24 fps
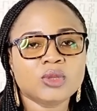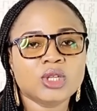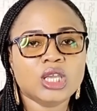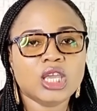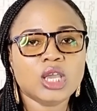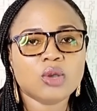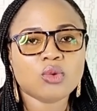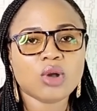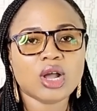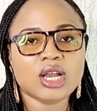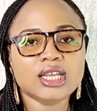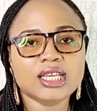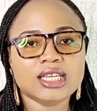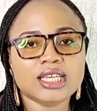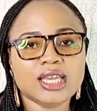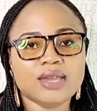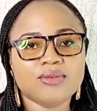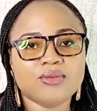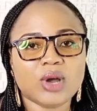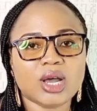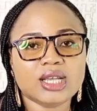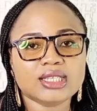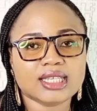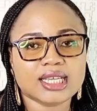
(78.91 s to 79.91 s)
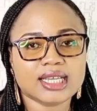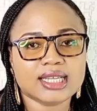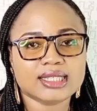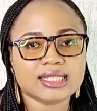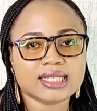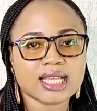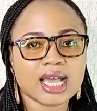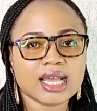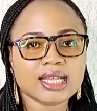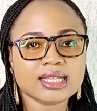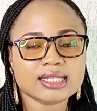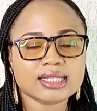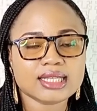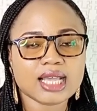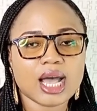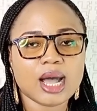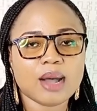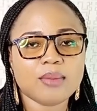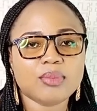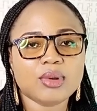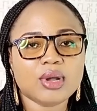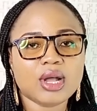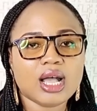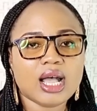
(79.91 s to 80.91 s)
Equally, give us a thumbs
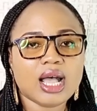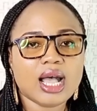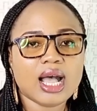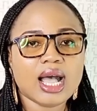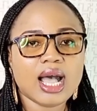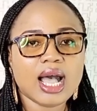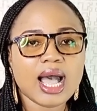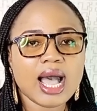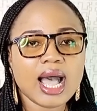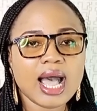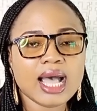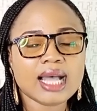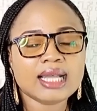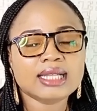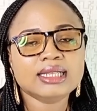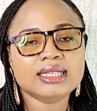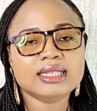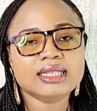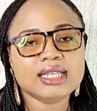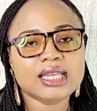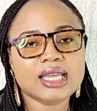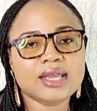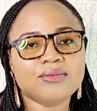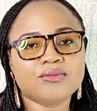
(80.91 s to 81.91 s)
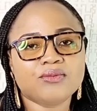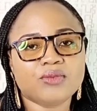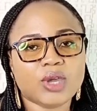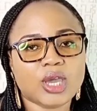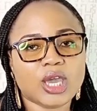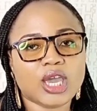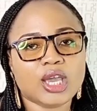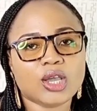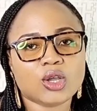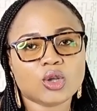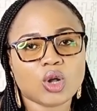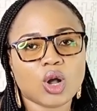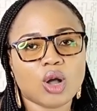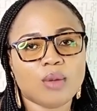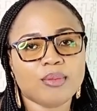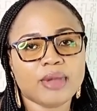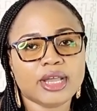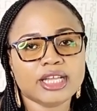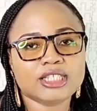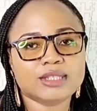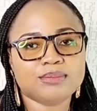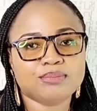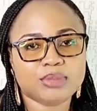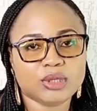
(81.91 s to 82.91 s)
up and leave a
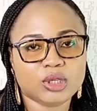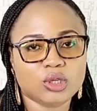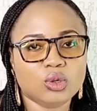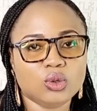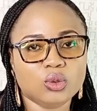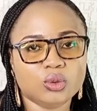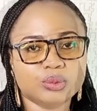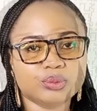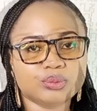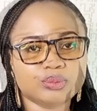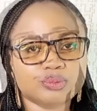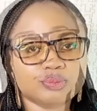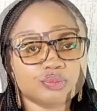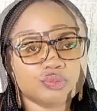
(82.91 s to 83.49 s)
comment below.